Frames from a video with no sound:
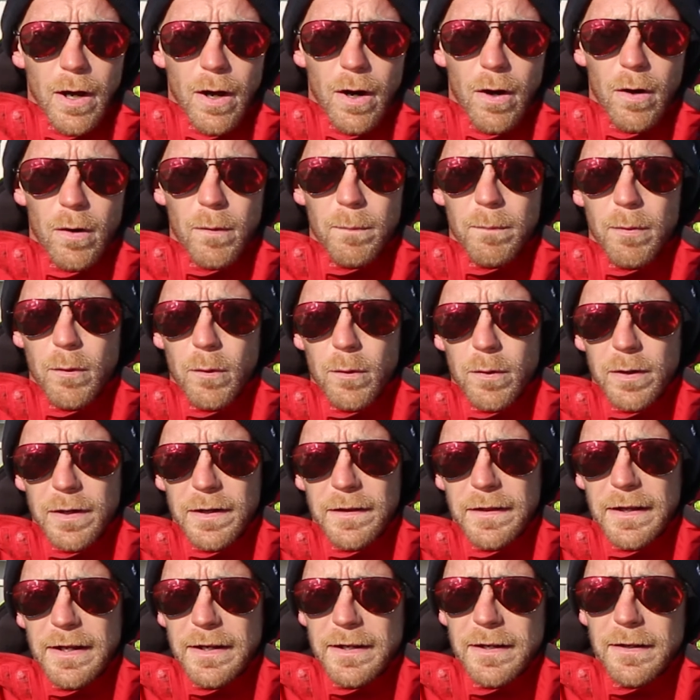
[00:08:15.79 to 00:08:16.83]
on board
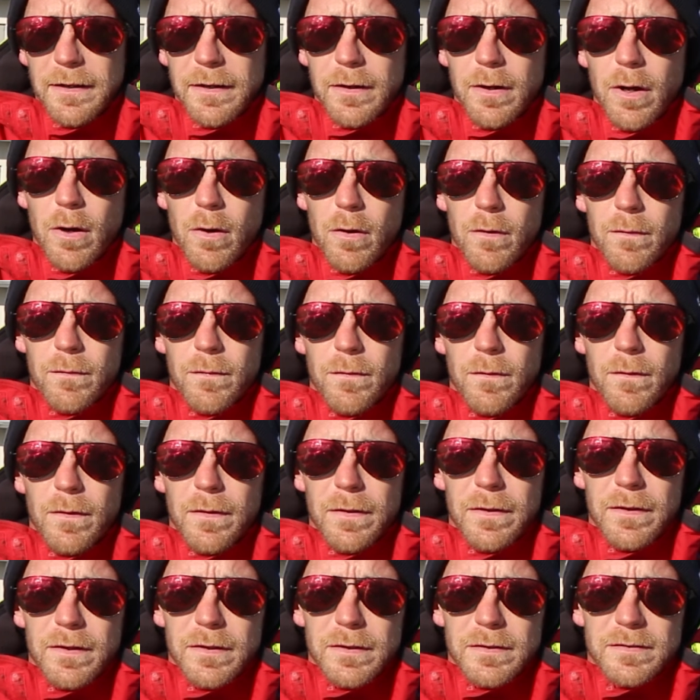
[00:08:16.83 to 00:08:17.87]
and they didn't know if
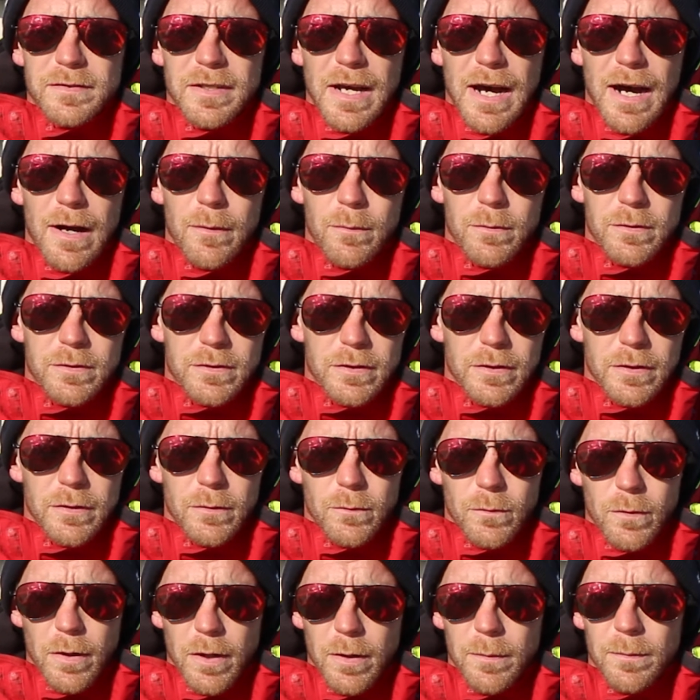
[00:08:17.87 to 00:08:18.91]
the side was going to
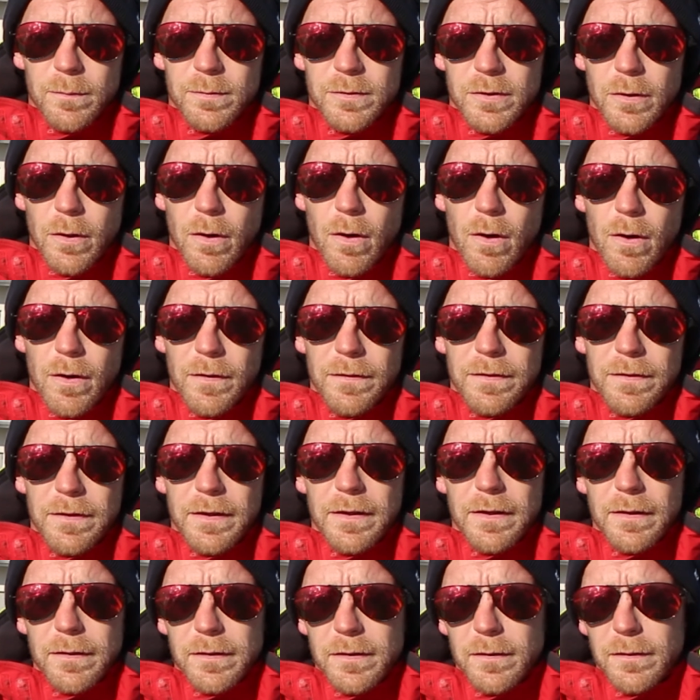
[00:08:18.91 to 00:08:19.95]
rub so hard
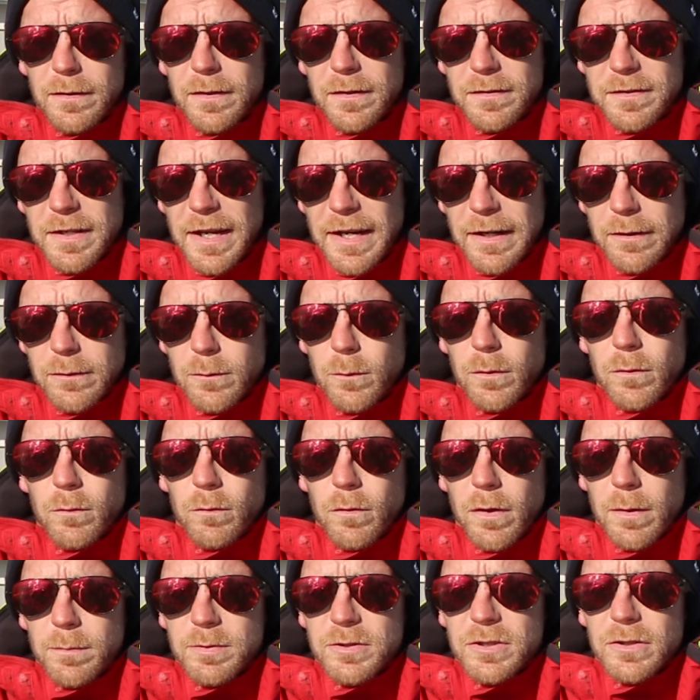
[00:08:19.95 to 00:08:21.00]
that the tank would
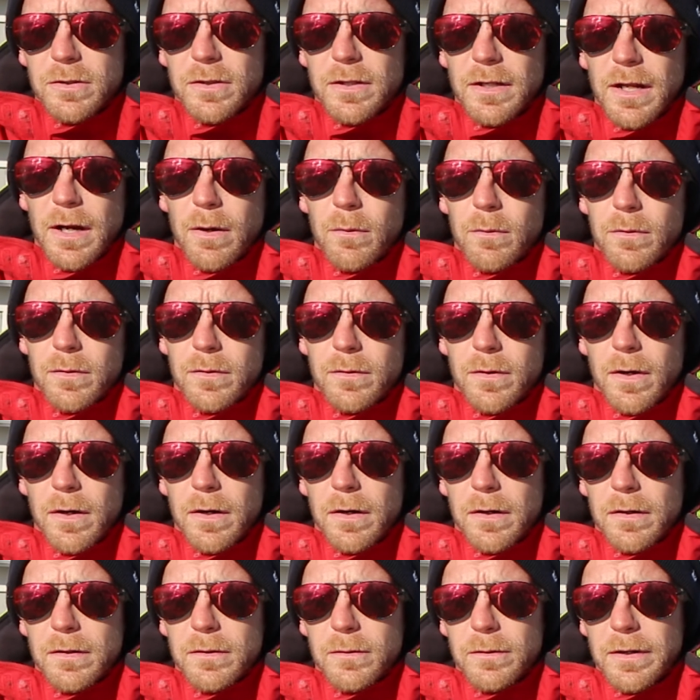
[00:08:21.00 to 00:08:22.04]
rupture and I
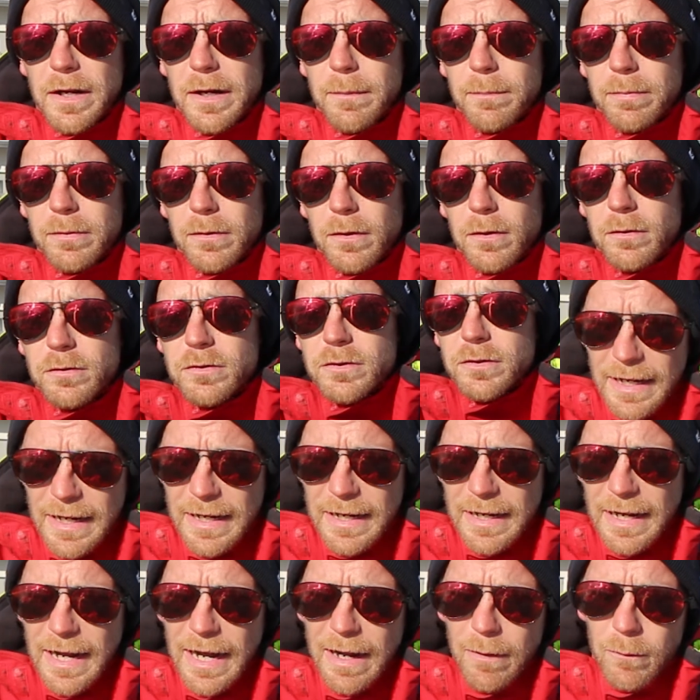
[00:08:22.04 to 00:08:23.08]
would create pollution.
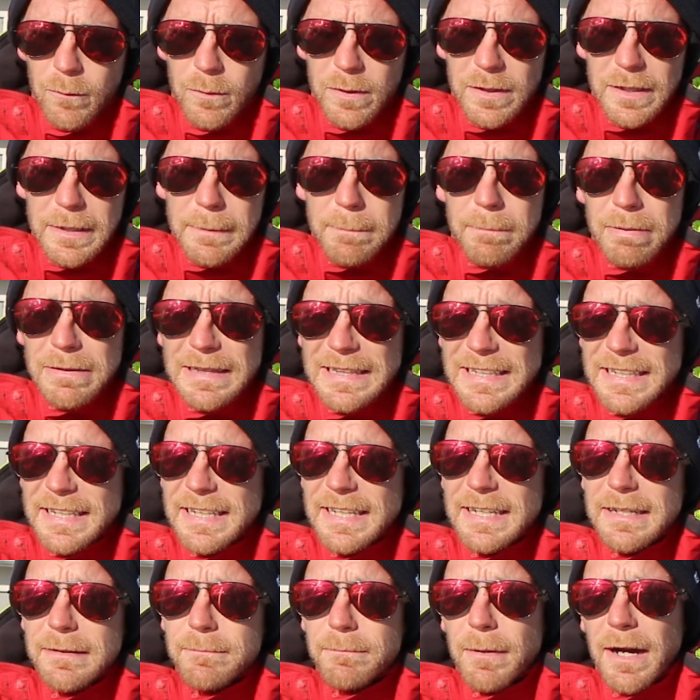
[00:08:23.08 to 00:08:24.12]
I really
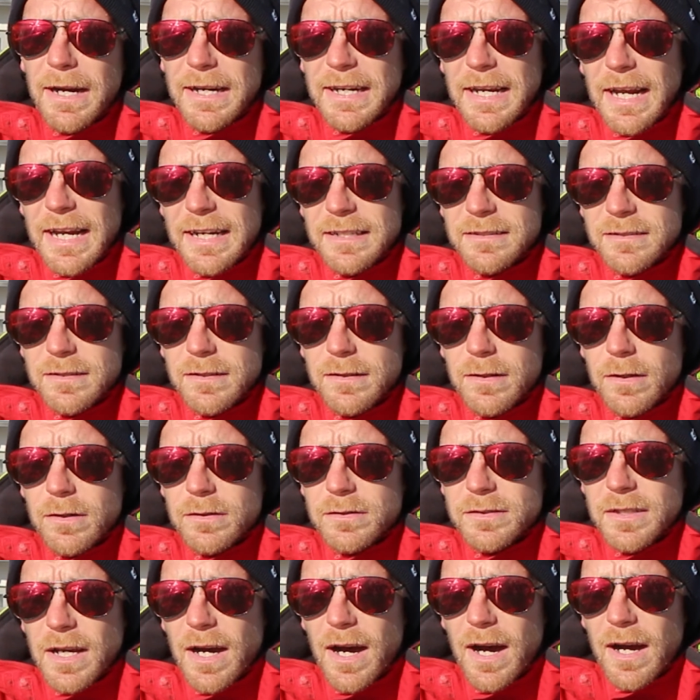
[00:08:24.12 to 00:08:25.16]
pleaded my case to
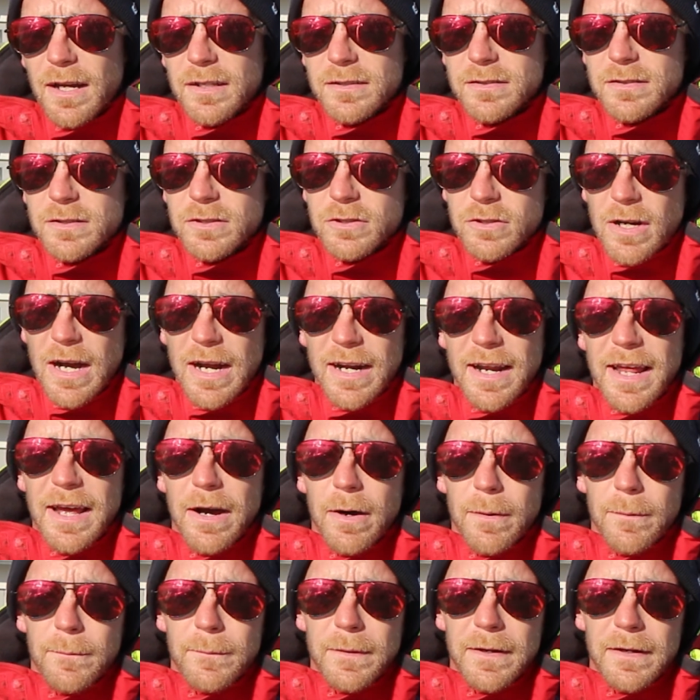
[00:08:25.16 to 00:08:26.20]
those guys to try to
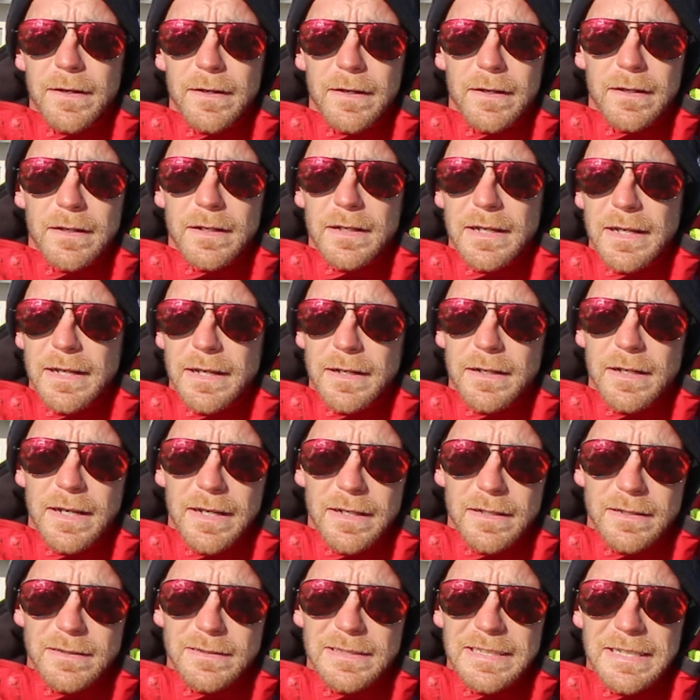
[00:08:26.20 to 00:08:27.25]
help me
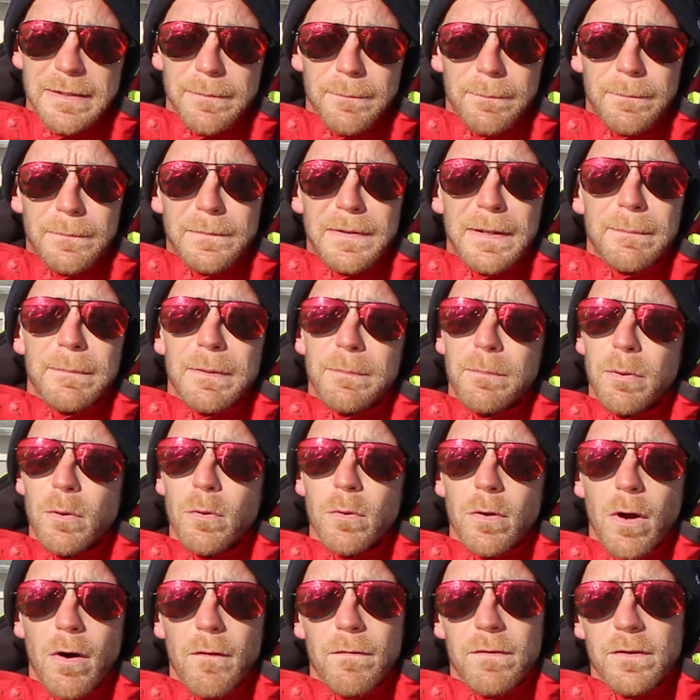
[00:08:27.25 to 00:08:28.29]
and get me
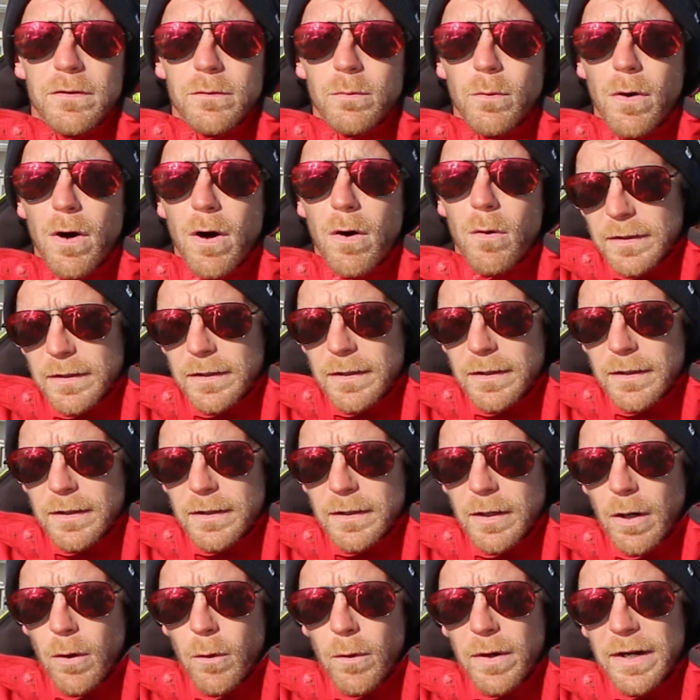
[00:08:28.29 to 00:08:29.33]
pulled off this wall.
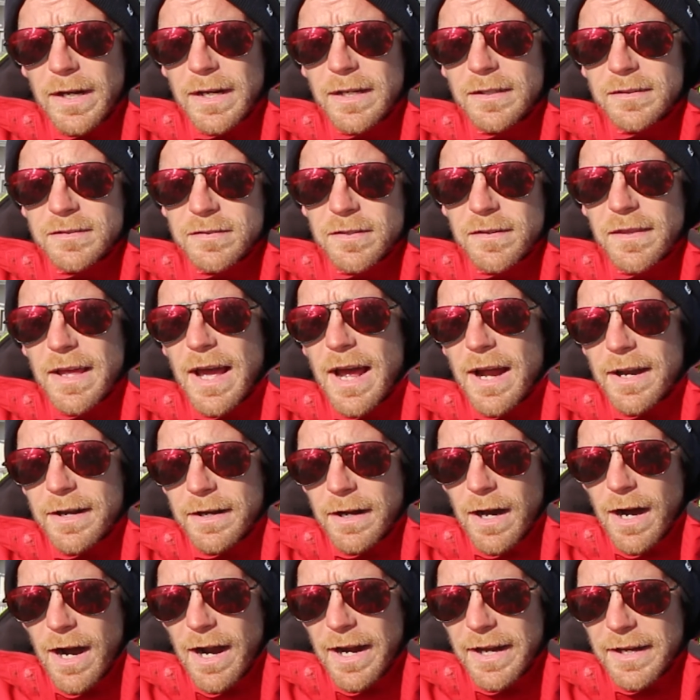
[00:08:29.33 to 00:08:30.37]
Going into that
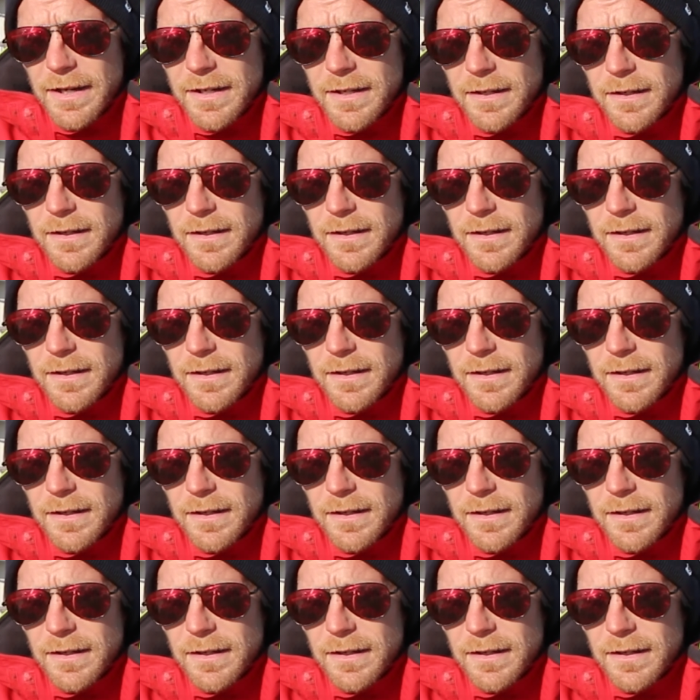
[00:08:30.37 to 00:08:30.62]
night,